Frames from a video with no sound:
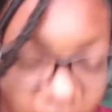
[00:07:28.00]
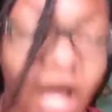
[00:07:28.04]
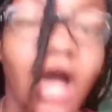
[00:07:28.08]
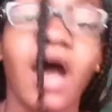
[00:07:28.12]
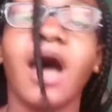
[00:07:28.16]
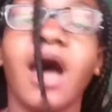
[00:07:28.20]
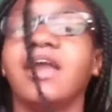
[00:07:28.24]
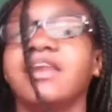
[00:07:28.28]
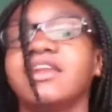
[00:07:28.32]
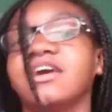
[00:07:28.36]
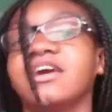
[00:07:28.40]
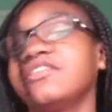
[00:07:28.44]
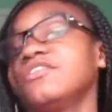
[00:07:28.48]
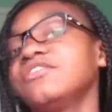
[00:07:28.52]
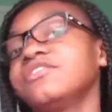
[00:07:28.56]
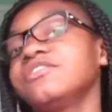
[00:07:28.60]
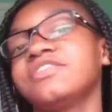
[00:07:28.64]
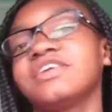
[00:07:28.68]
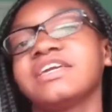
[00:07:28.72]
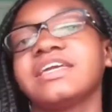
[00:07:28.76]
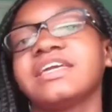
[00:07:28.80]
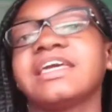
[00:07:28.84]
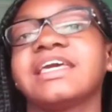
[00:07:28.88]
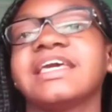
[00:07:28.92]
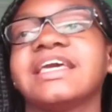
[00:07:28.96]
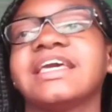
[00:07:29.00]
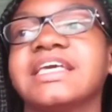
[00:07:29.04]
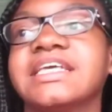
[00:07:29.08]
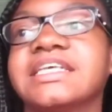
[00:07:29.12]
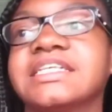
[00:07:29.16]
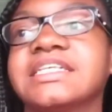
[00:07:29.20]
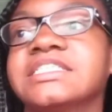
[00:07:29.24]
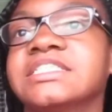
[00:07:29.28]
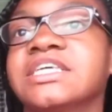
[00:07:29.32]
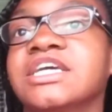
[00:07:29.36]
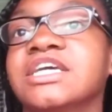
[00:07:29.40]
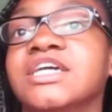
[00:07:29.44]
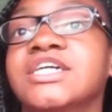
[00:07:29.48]
another thing
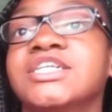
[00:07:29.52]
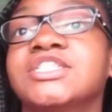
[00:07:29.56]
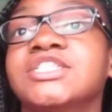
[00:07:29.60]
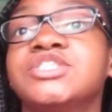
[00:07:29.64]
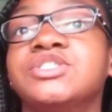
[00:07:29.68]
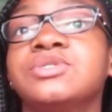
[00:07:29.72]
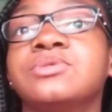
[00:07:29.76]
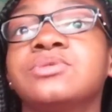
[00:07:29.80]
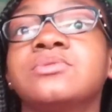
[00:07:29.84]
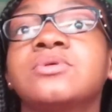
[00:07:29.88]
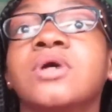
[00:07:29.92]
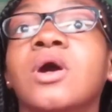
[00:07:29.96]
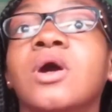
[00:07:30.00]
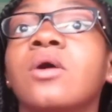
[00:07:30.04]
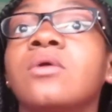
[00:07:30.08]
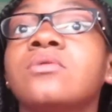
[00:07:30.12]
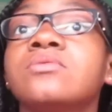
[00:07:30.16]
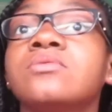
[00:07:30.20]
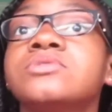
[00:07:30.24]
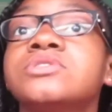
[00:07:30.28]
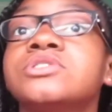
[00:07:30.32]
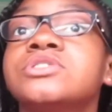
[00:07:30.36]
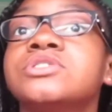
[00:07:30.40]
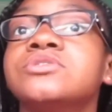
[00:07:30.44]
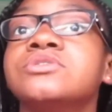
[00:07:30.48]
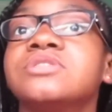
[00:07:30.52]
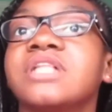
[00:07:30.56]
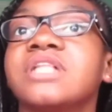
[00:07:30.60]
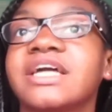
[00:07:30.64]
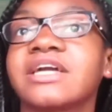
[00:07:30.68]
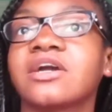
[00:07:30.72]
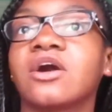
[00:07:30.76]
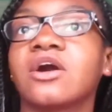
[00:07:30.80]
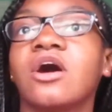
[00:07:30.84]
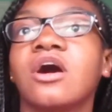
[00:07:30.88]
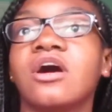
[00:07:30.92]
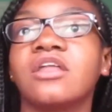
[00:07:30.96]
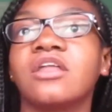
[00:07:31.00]
is to go to
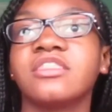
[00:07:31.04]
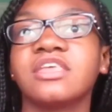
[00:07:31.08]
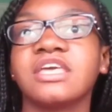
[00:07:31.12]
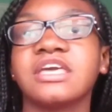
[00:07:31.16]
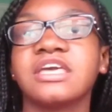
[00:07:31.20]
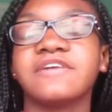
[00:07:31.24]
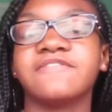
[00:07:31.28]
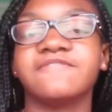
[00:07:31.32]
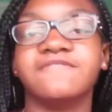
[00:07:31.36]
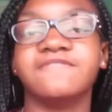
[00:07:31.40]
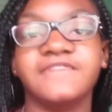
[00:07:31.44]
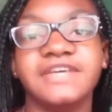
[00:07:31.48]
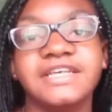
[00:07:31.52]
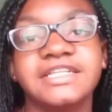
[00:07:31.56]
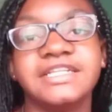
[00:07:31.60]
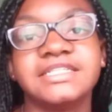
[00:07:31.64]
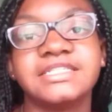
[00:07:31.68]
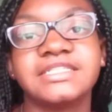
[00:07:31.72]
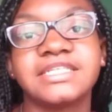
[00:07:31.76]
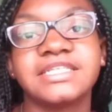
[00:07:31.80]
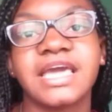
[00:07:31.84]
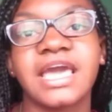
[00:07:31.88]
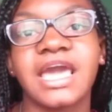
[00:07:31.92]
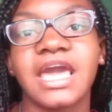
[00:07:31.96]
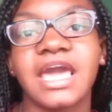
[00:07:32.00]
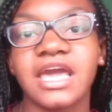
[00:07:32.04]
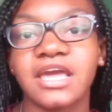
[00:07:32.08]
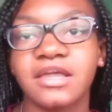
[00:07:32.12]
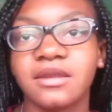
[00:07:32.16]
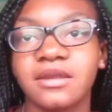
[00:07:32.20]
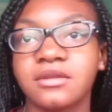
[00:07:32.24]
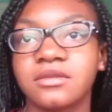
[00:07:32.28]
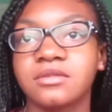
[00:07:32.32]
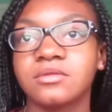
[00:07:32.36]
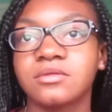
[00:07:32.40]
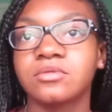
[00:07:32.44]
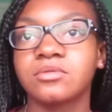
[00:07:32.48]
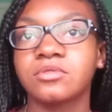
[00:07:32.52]
like all the events
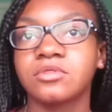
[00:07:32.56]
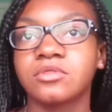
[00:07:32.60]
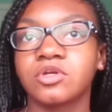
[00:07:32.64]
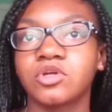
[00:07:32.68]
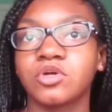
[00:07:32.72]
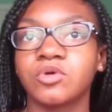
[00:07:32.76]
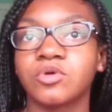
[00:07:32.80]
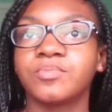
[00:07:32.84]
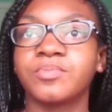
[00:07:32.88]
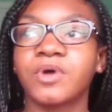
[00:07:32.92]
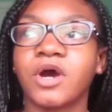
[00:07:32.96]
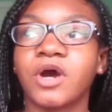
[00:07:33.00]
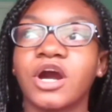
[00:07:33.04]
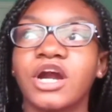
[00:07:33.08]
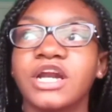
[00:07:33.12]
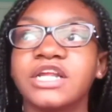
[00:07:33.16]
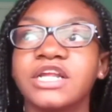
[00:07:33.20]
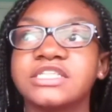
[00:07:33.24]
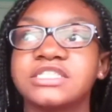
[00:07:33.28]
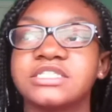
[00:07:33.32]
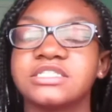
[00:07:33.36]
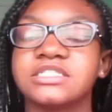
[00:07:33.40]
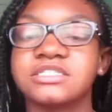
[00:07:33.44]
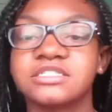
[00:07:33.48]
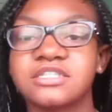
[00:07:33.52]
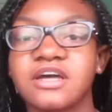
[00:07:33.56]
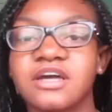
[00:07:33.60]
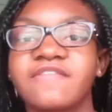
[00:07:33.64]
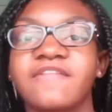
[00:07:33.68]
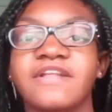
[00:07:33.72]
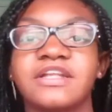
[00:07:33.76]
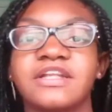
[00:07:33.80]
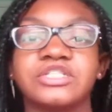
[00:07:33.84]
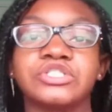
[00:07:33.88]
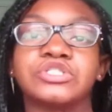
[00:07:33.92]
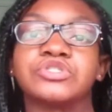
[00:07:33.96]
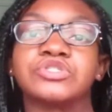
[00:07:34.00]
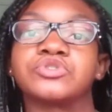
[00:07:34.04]
and little parties and stuff
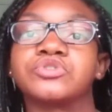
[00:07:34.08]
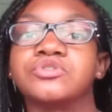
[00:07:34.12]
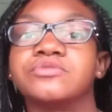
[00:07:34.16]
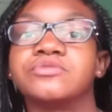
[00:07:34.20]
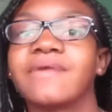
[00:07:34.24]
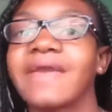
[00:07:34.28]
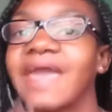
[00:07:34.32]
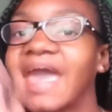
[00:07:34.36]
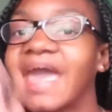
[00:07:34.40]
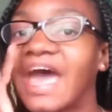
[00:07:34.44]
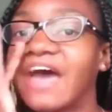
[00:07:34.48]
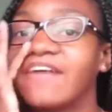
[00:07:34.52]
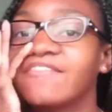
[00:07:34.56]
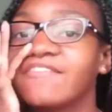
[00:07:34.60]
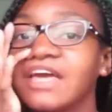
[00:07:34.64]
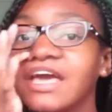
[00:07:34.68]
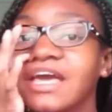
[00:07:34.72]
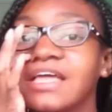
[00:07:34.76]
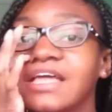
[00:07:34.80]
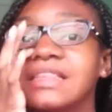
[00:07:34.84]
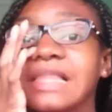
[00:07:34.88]
that your school may have,